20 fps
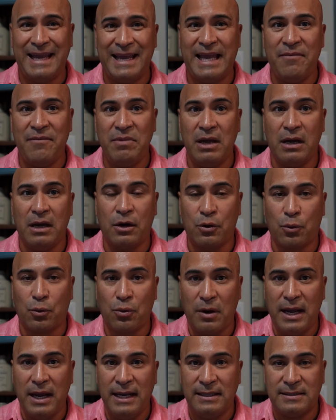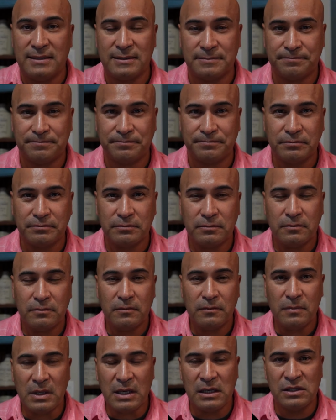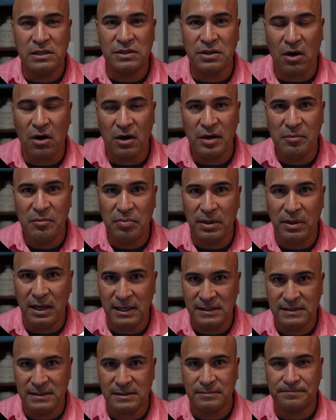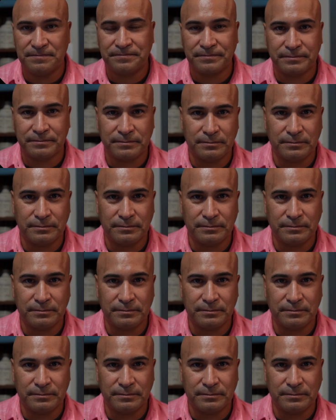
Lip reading: it gave me a great starting place